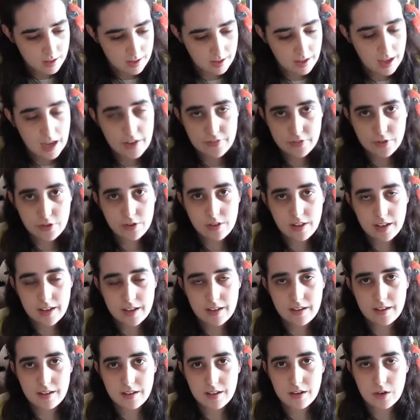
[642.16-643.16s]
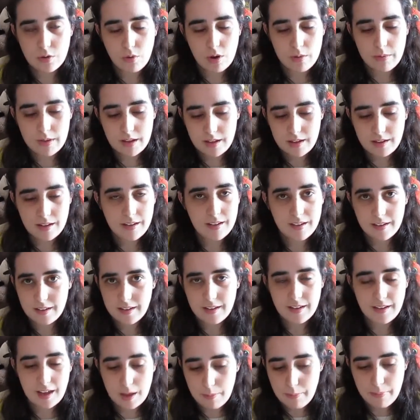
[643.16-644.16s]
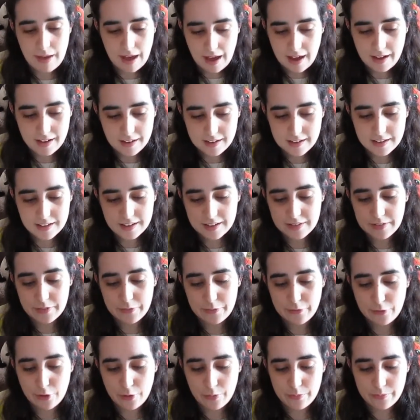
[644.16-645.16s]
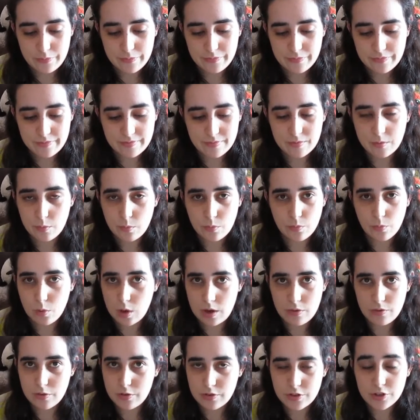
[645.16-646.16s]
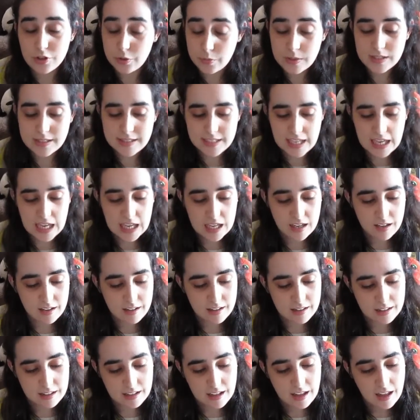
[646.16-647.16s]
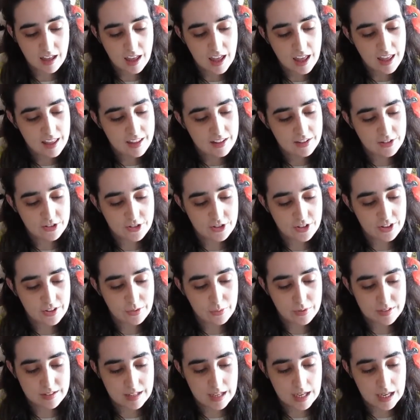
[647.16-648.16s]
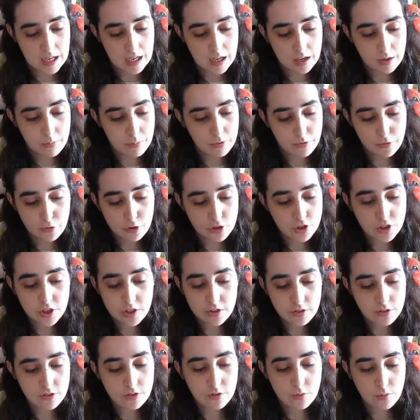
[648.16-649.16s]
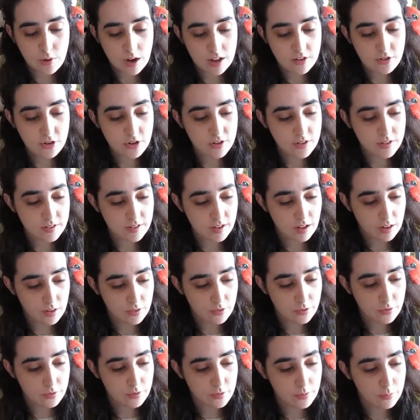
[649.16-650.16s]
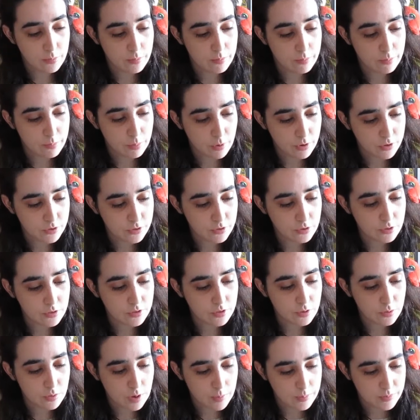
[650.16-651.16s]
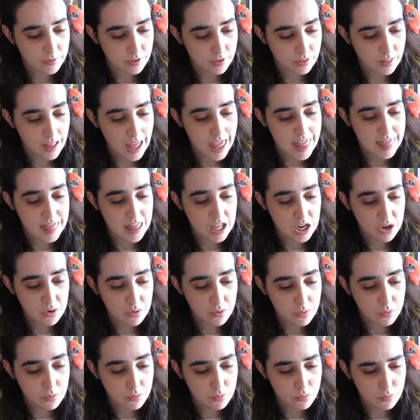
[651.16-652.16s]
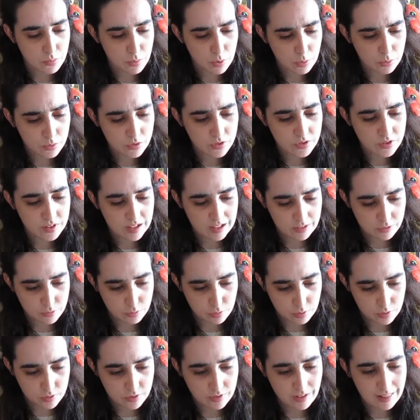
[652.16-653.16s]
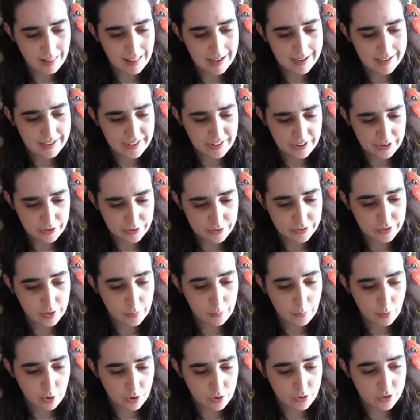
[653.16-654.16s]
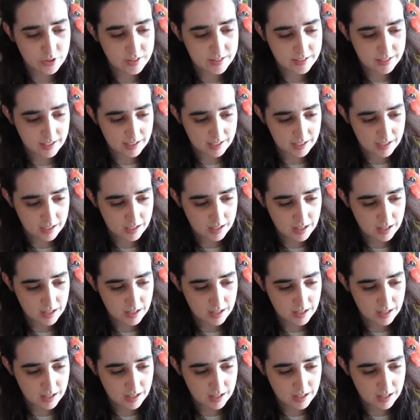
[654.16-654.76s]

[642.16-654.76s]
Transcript: after like Noemi came back from whatever she was seeing, she was like, before she could scratch herself, pustules erupted and there rose tendrils like hairs upon her skin.